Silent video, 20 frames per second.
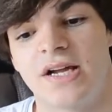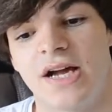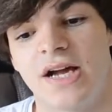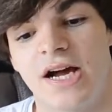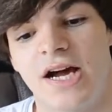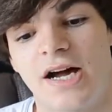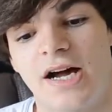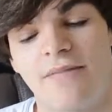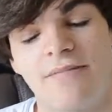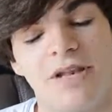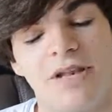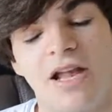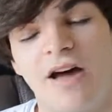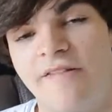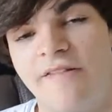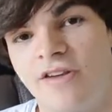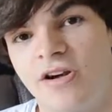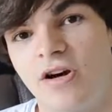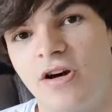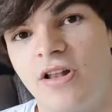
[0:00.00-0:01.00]

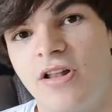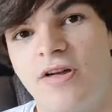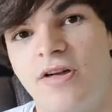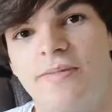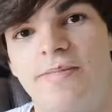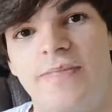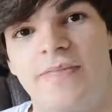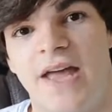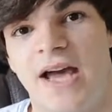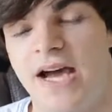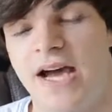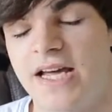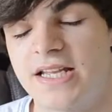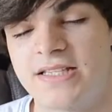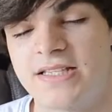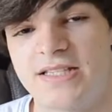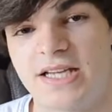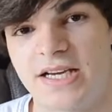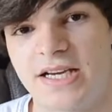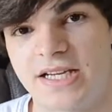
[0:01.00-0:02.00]
Lava Golem
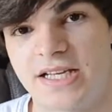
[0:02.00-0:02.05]
and